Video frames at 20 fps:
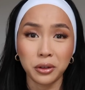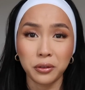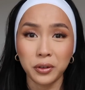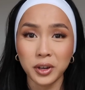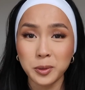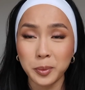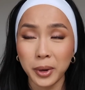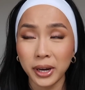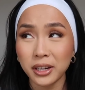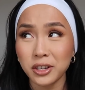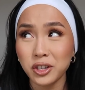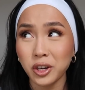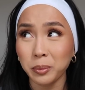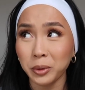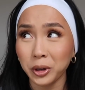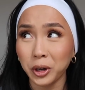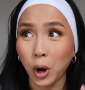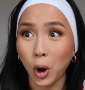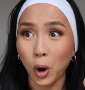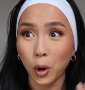the first package I'm
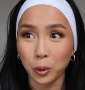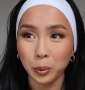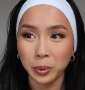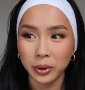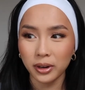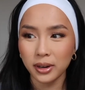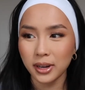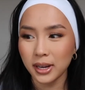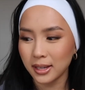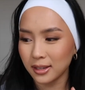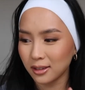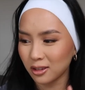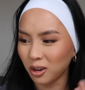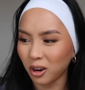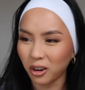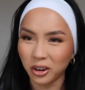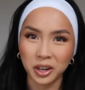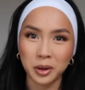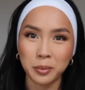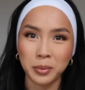going to open is
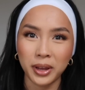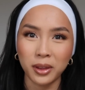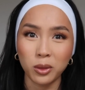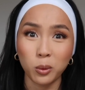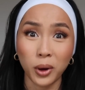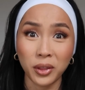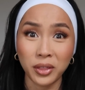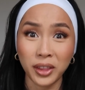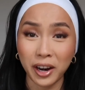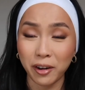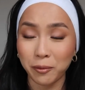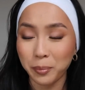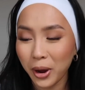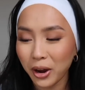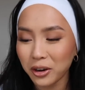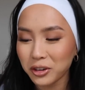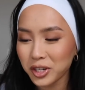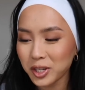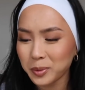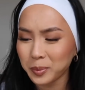not going to be the one that I
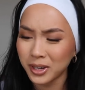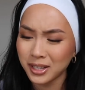purchased,